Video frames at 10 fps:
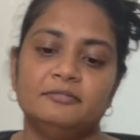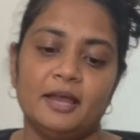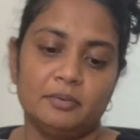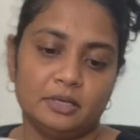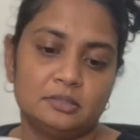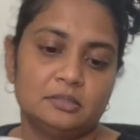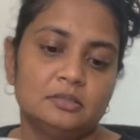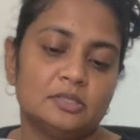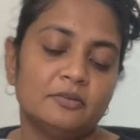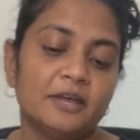fabrics.
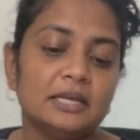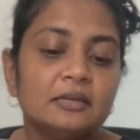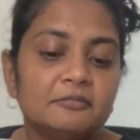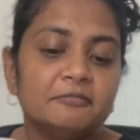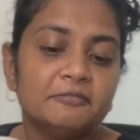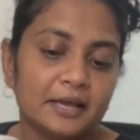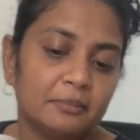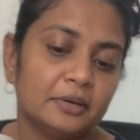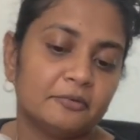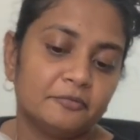So if I need
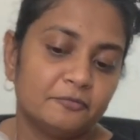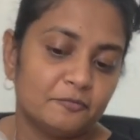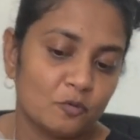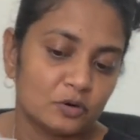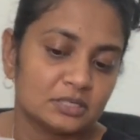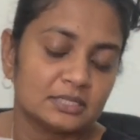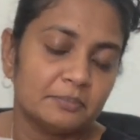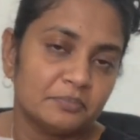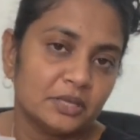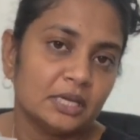fabric for
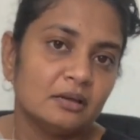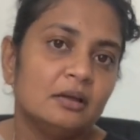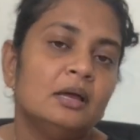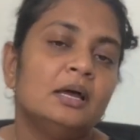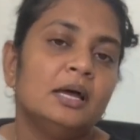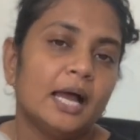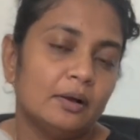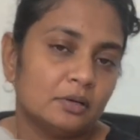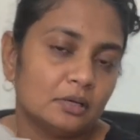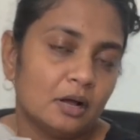something, I
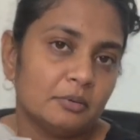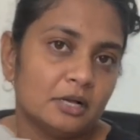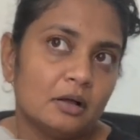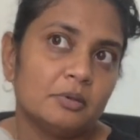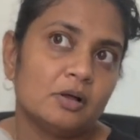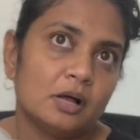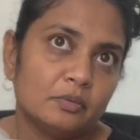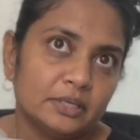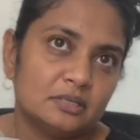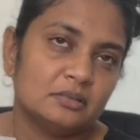will go to Hobby Lobby, or I'll
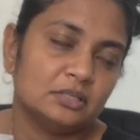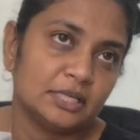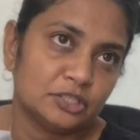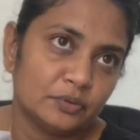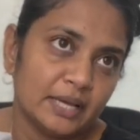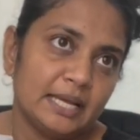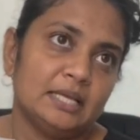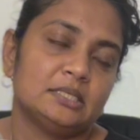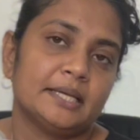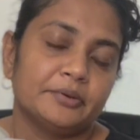wait till like Joanne
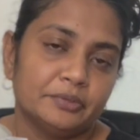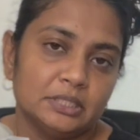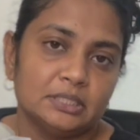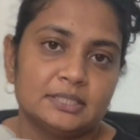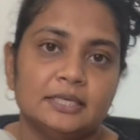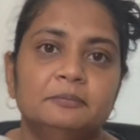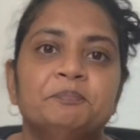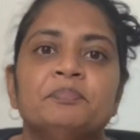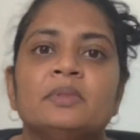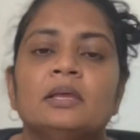has like a really good set.
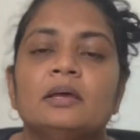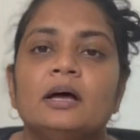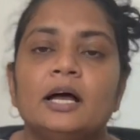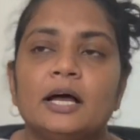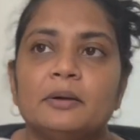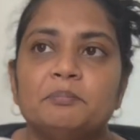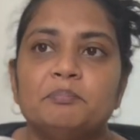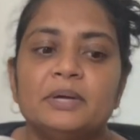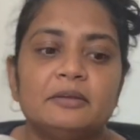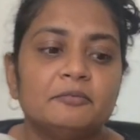
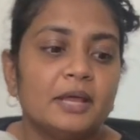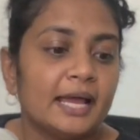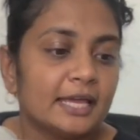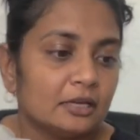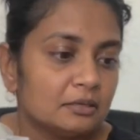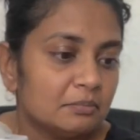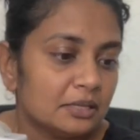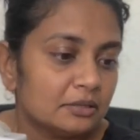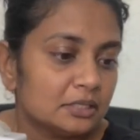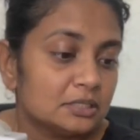But I get the
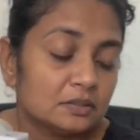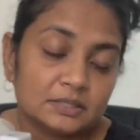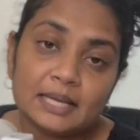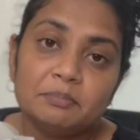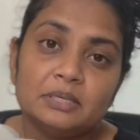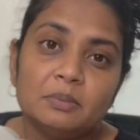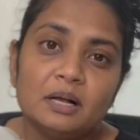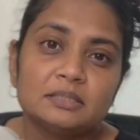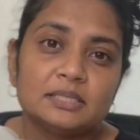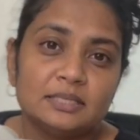monthly Sew Sampler
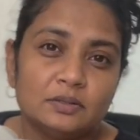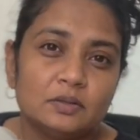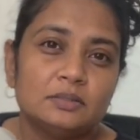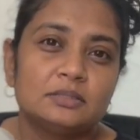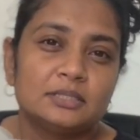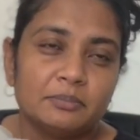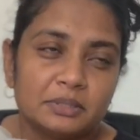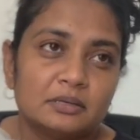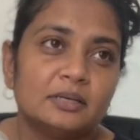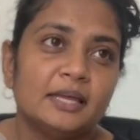box, and those
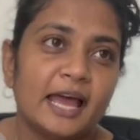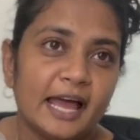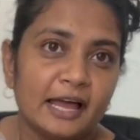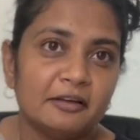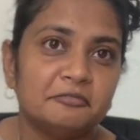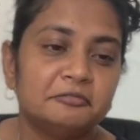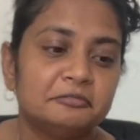typically have